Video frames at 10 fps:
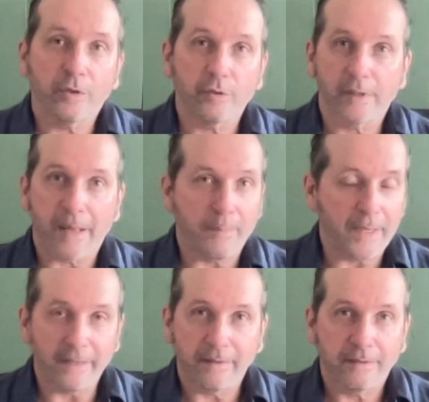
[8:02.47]
does that
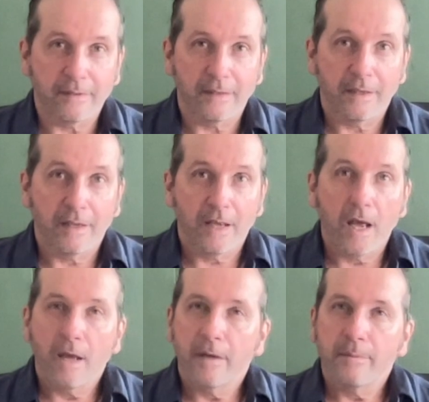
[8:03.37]
mean?
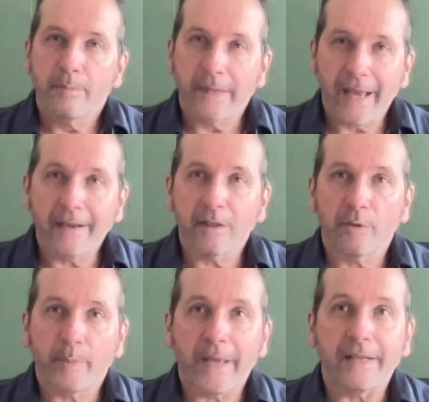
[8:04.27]
Mechanical
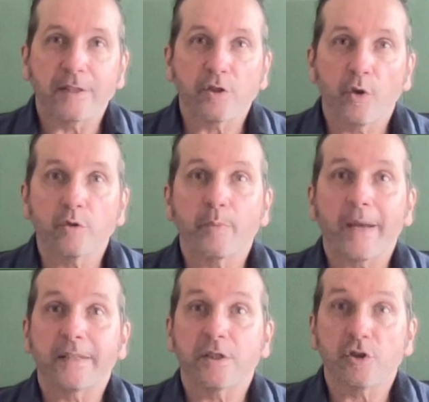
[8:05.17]
pain is caused
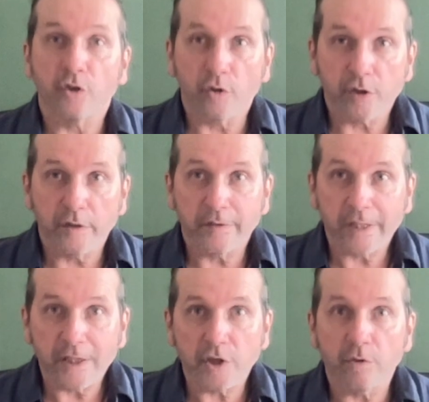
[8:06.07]
by distortion of
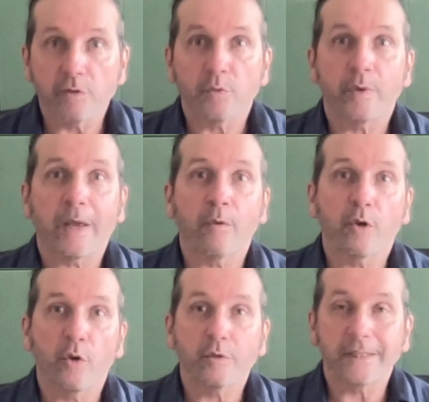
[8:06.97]
tissues without
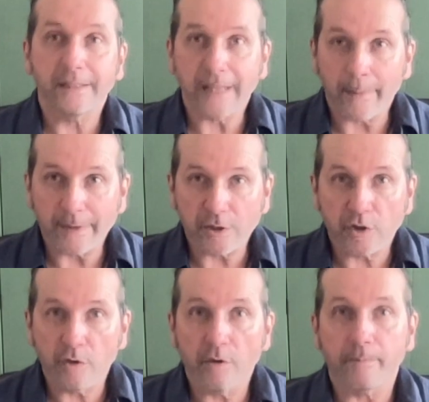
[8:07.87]
causing damage
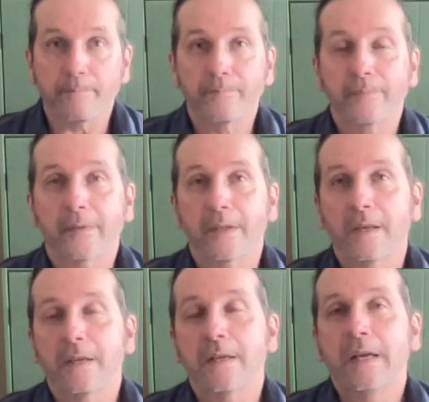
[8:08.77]
to them.
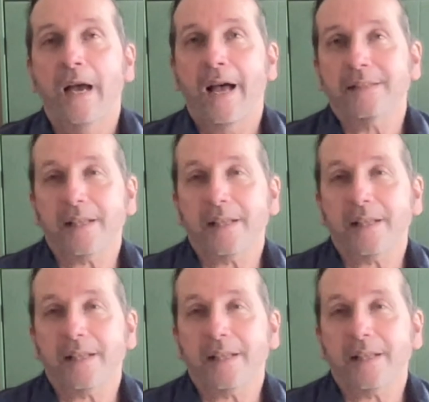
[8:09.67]
As